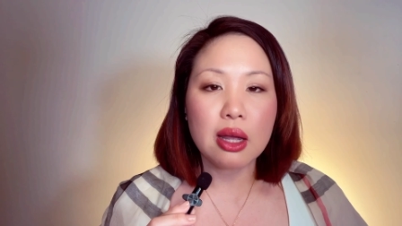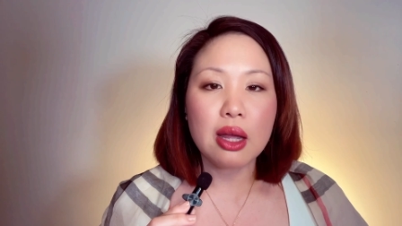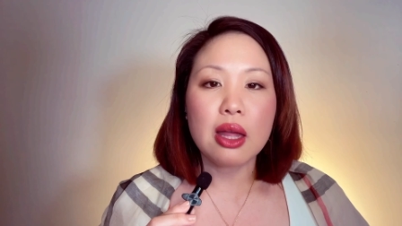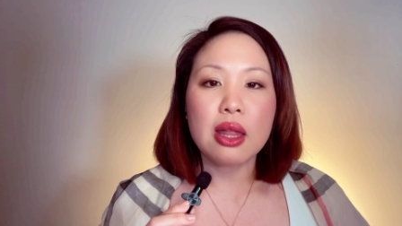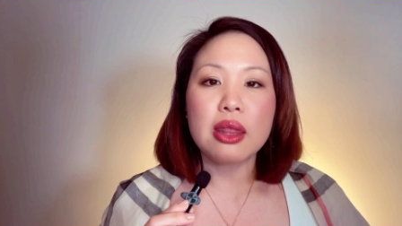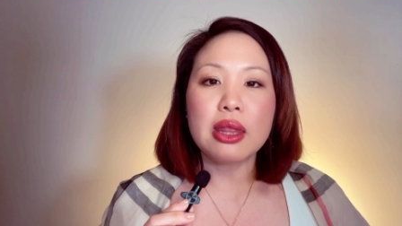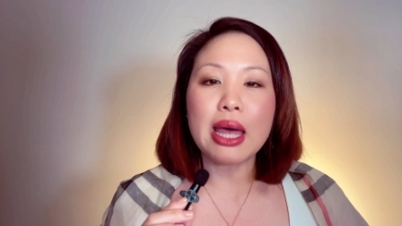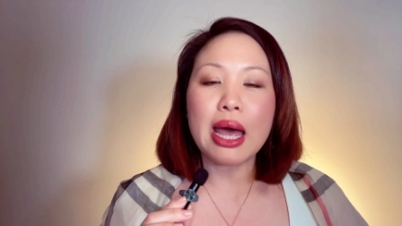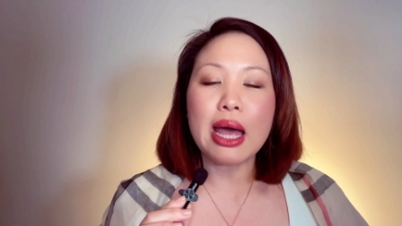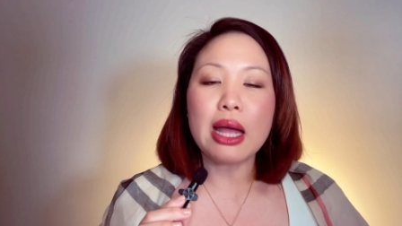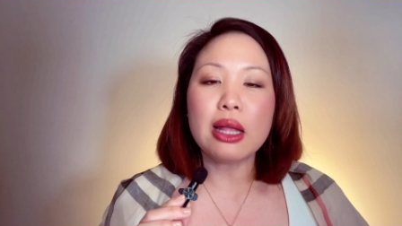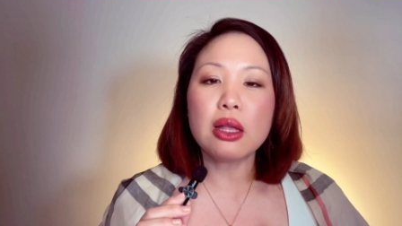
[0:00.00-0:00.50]

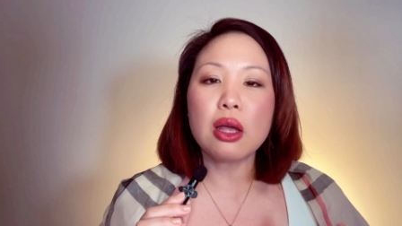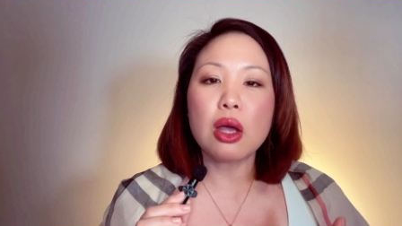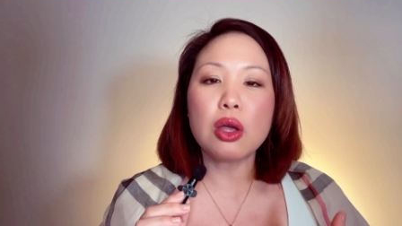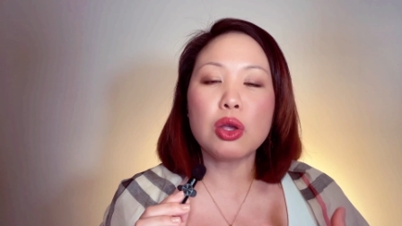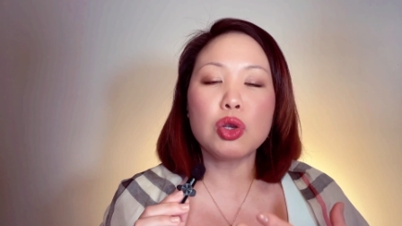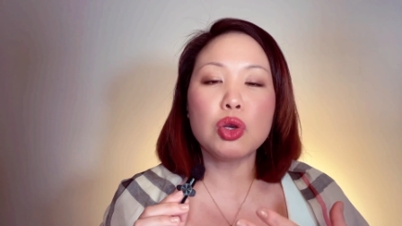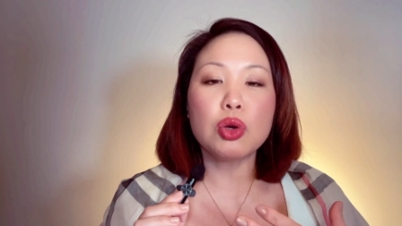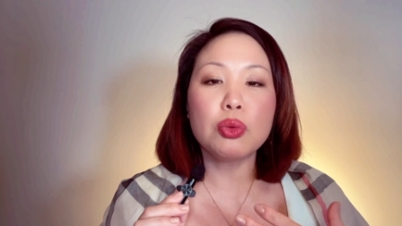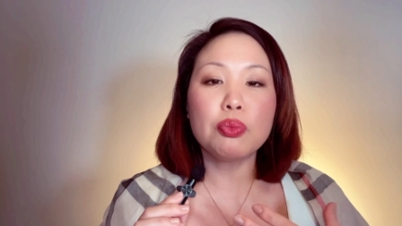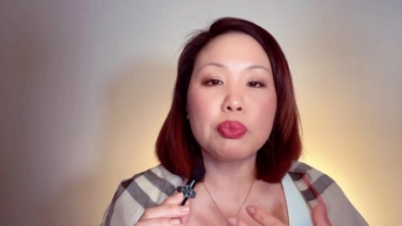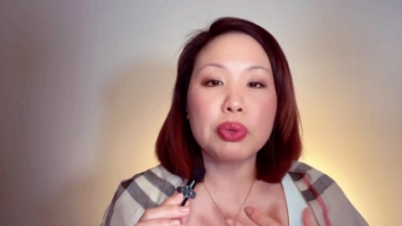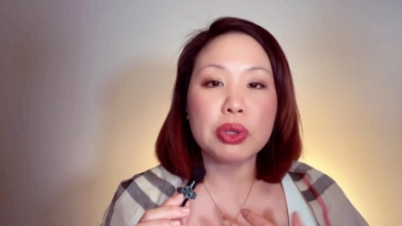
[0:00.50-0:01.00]
then
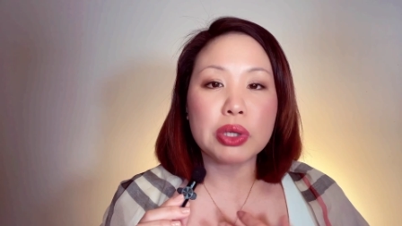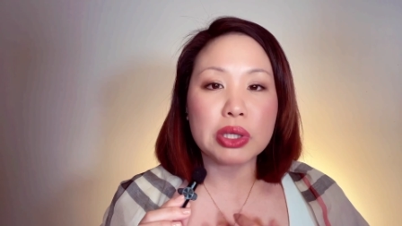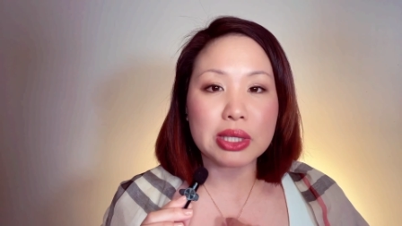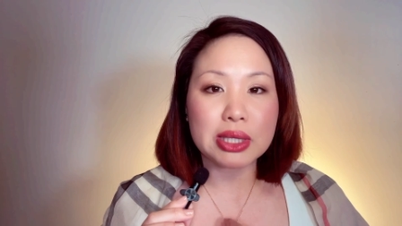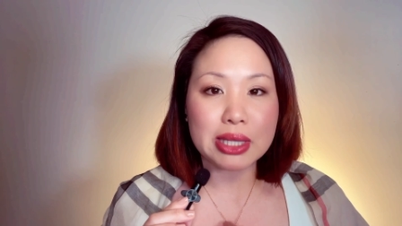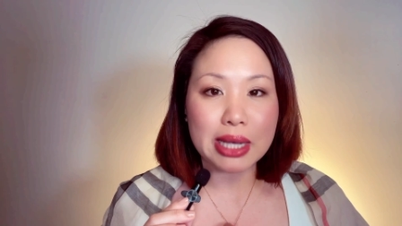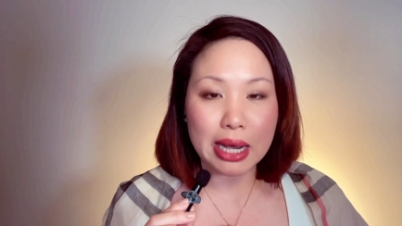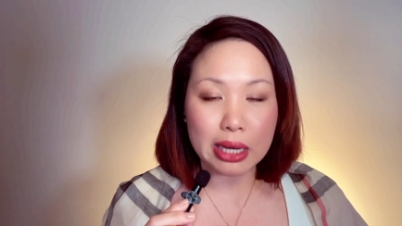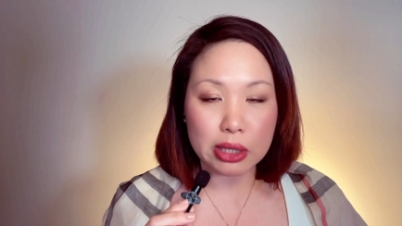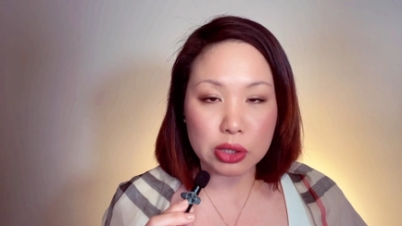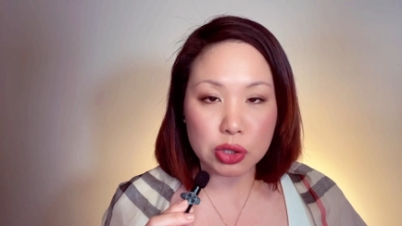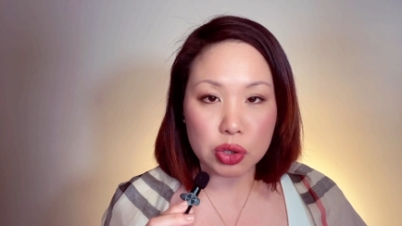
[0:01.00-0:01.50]
you
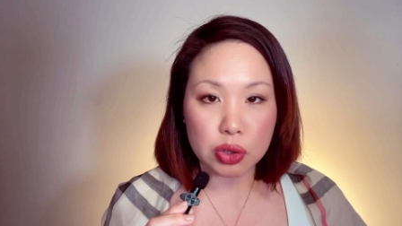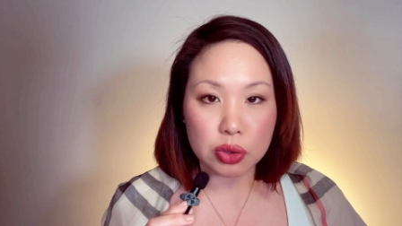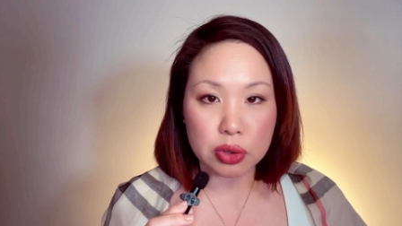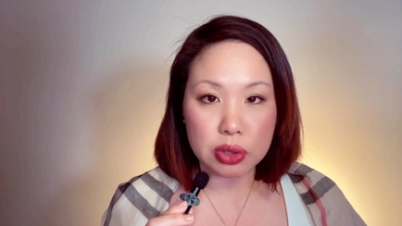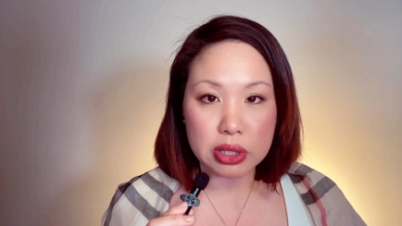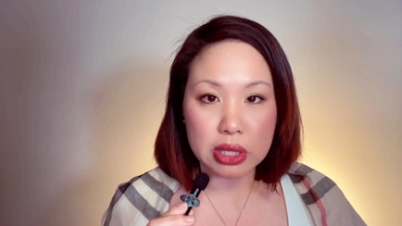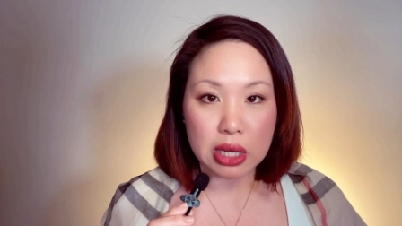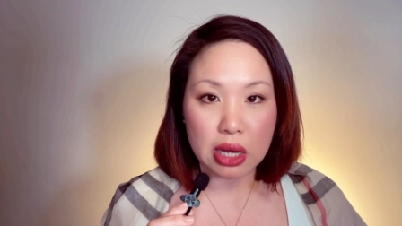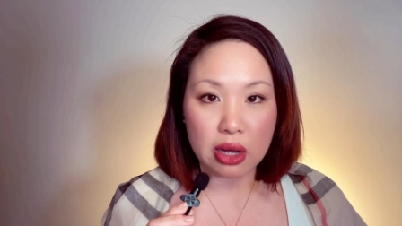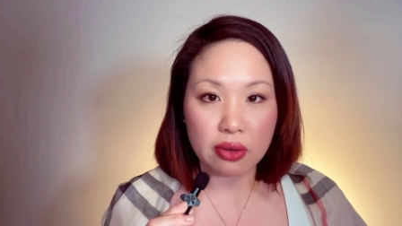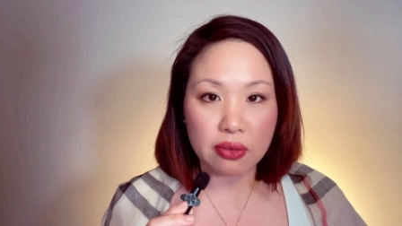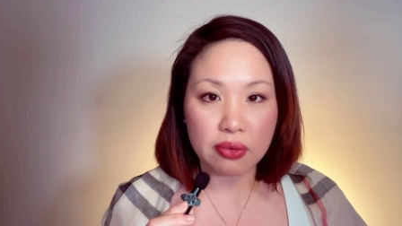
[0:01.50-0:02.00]
protect
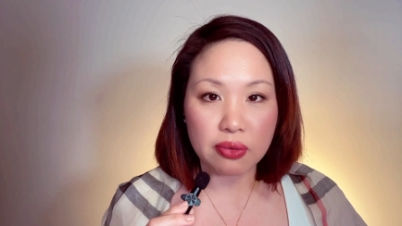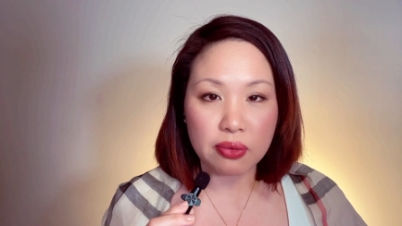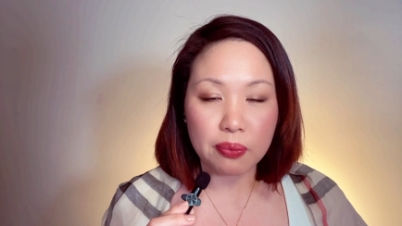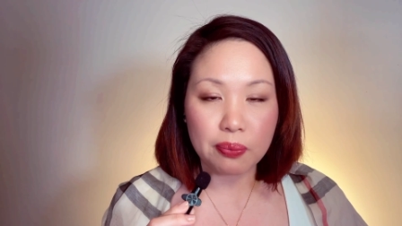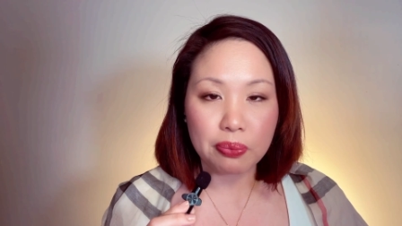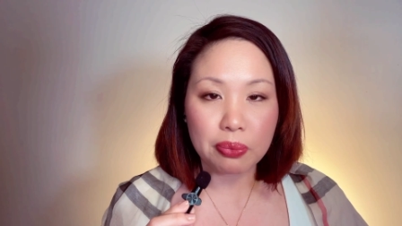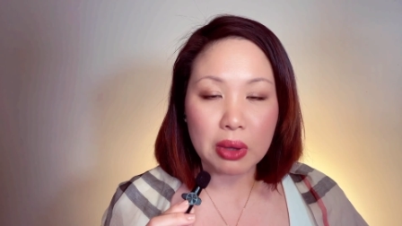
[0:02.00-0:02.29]
yourself.